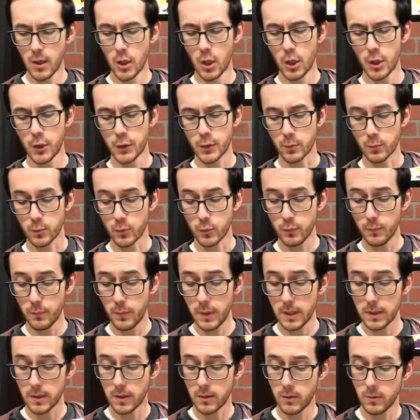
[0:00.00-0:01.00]
The room
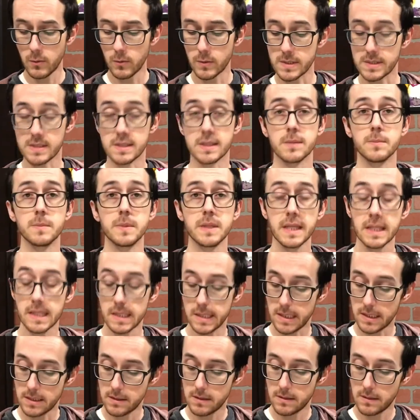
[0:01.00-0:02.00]
below was dimly
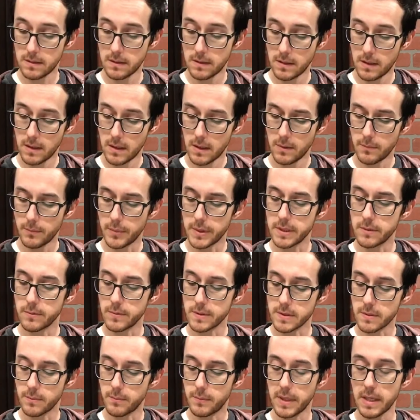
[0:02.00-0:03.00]
lit, but it was
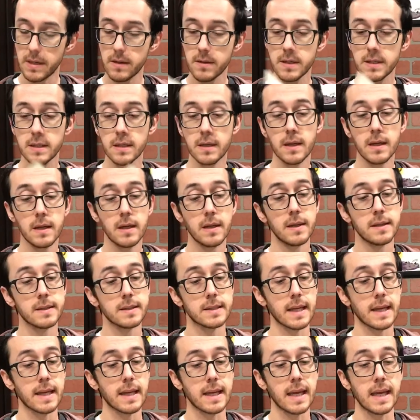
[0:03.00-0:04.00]
apparent that
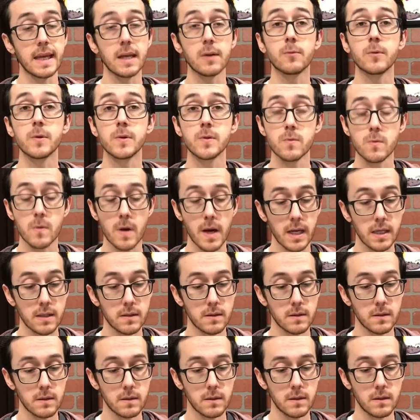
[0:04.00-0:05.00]
Hank was right.
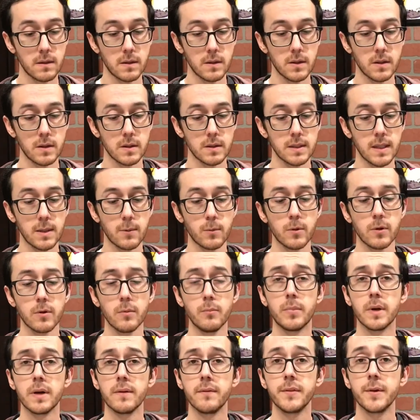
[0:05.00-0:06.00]
They were
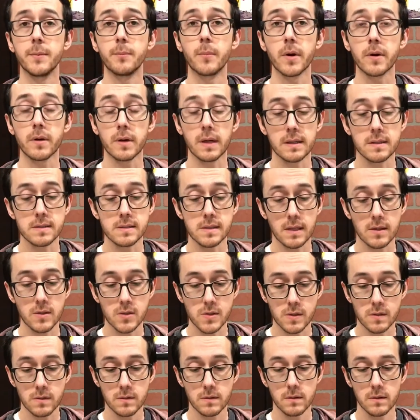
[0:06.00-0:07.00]
above the market
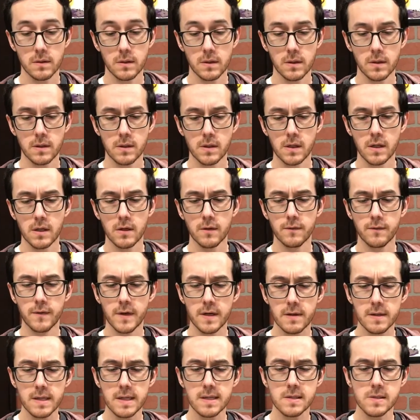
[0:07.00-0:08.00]
section.
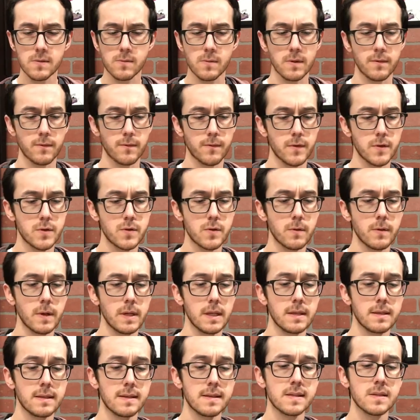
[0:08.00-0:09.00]
Various
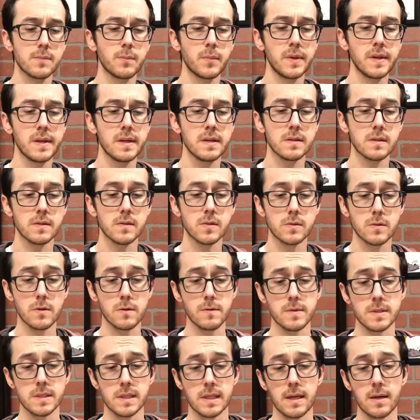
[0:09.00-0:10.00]
refrigerated displays and
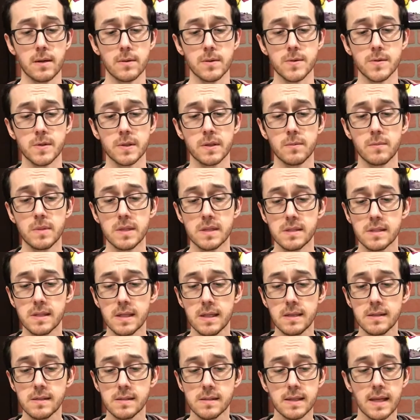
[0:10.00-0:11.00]
service counters could be seen
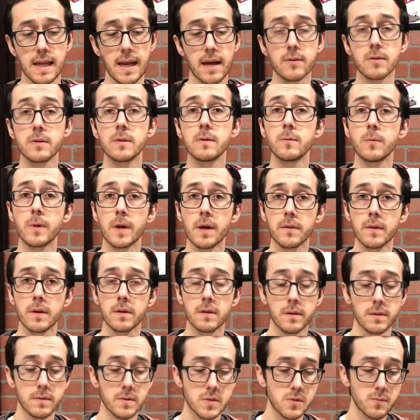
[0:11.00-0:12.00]
scattered around the
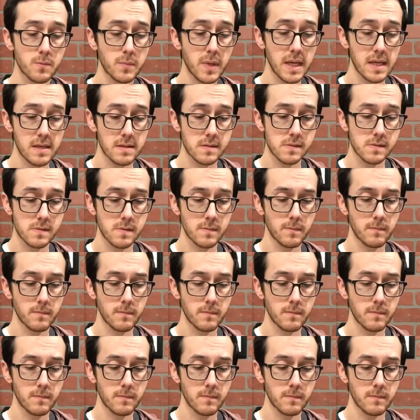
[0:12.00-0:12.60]
large space.